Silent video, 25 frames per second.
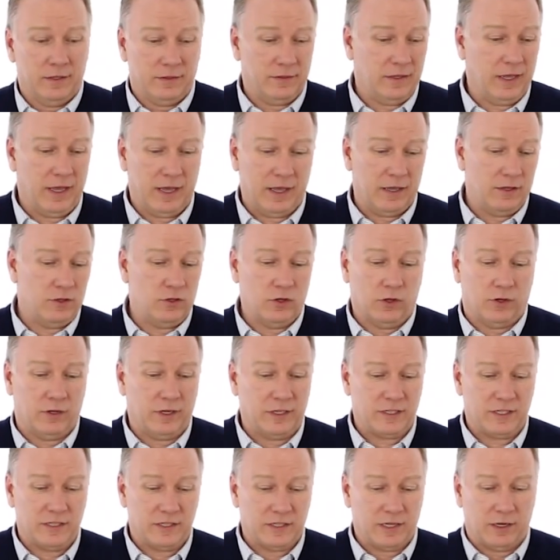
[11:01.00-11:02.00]
They're not
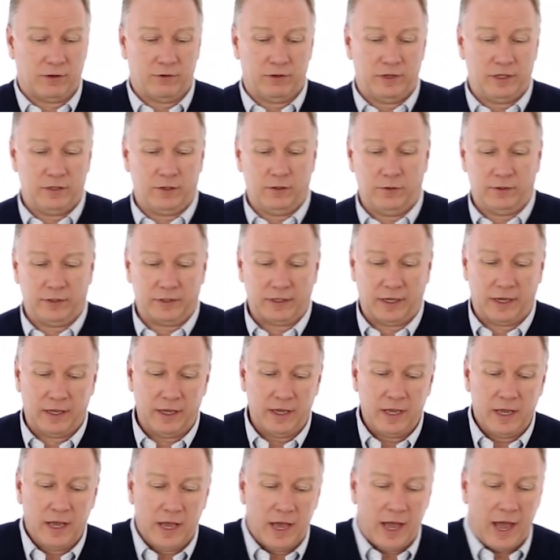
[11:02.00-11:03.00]
necessarily doing that.
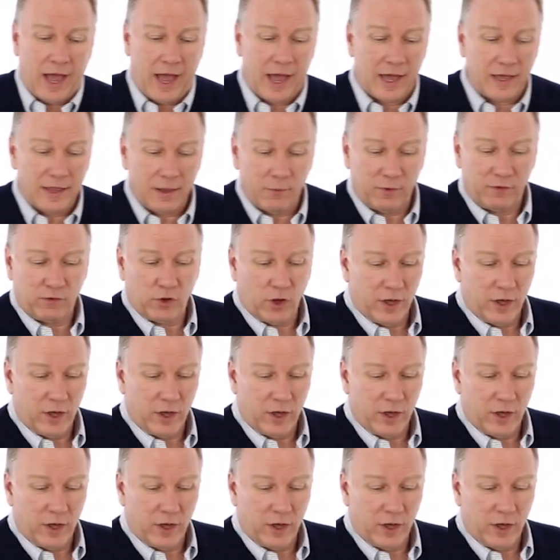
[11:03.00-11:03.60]
And then we've